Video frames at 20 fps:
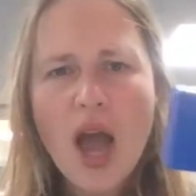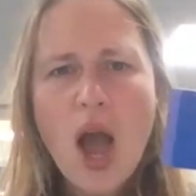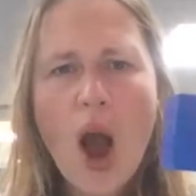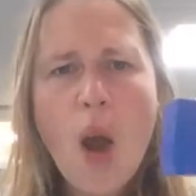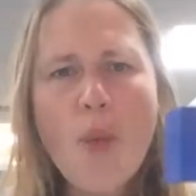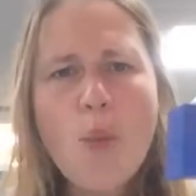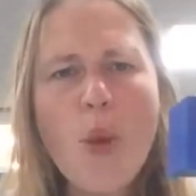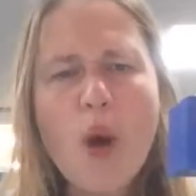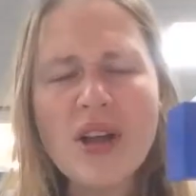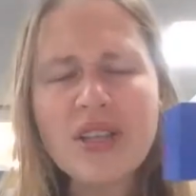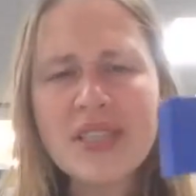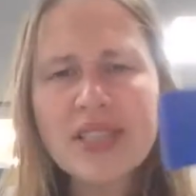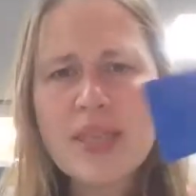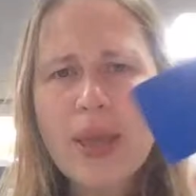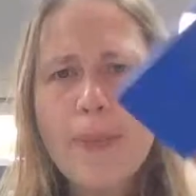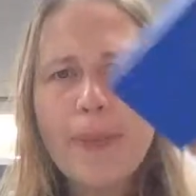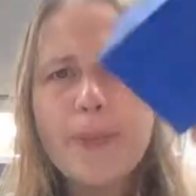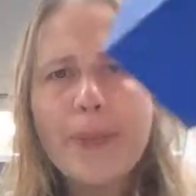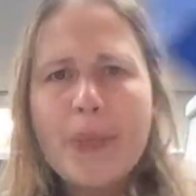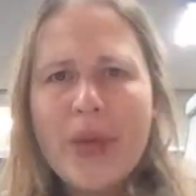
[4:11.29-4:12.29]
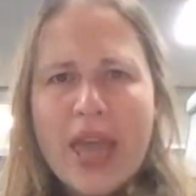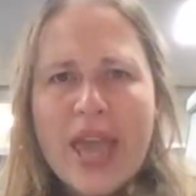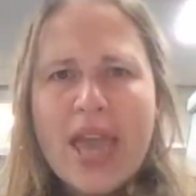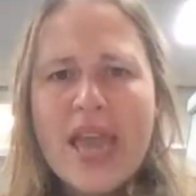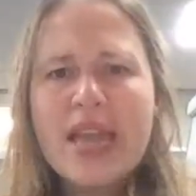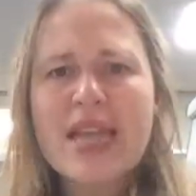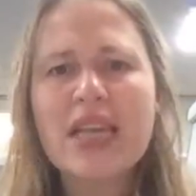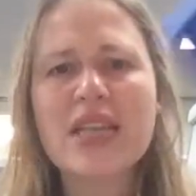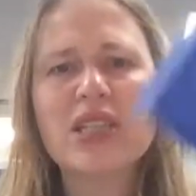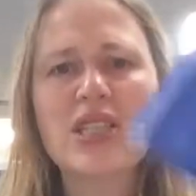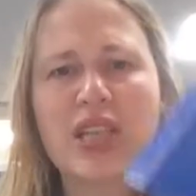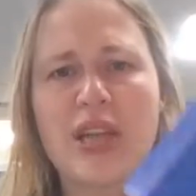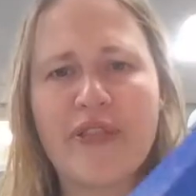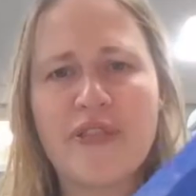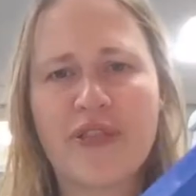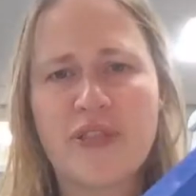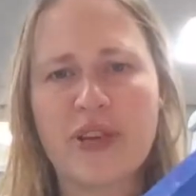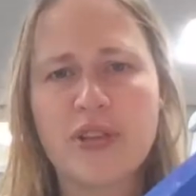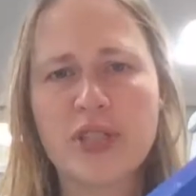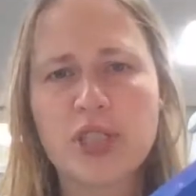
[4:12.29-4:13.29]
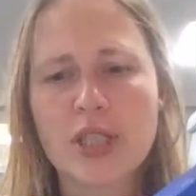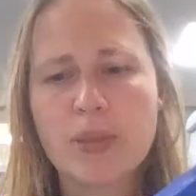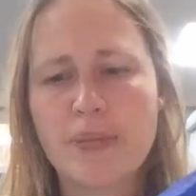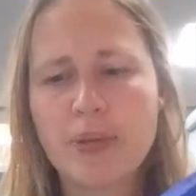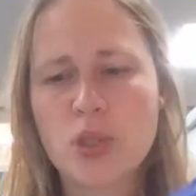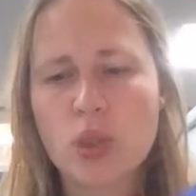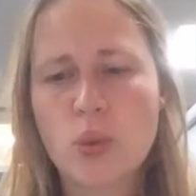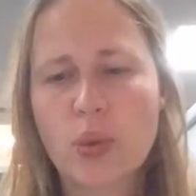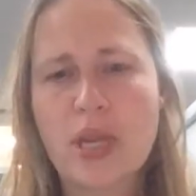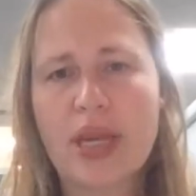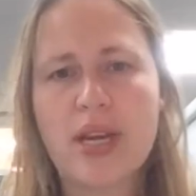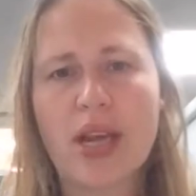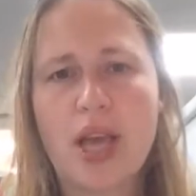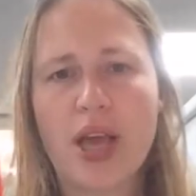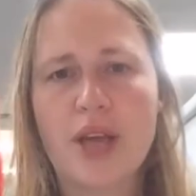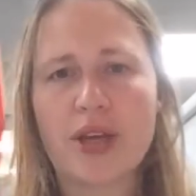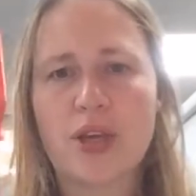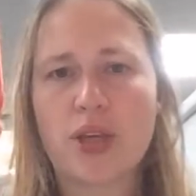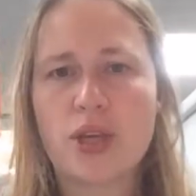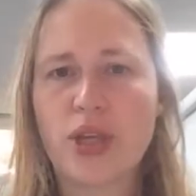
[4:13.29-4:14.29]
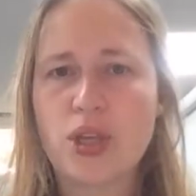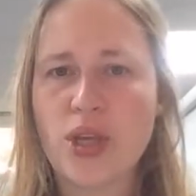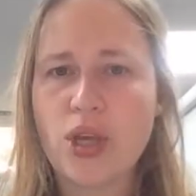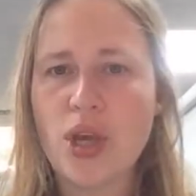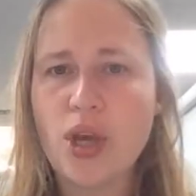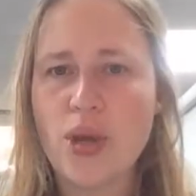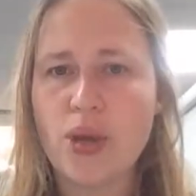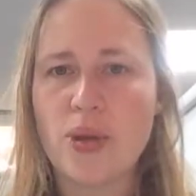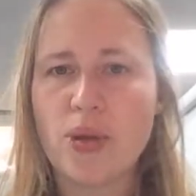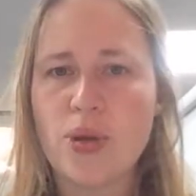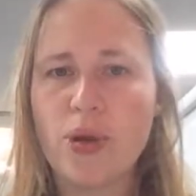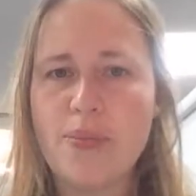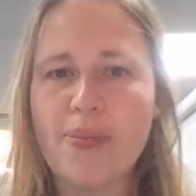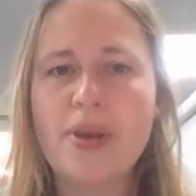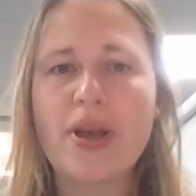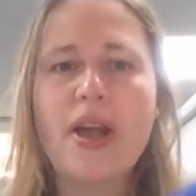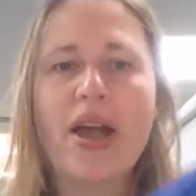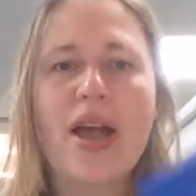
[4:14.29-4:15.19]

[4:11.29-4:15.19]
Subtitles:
And what's the big difference between a cube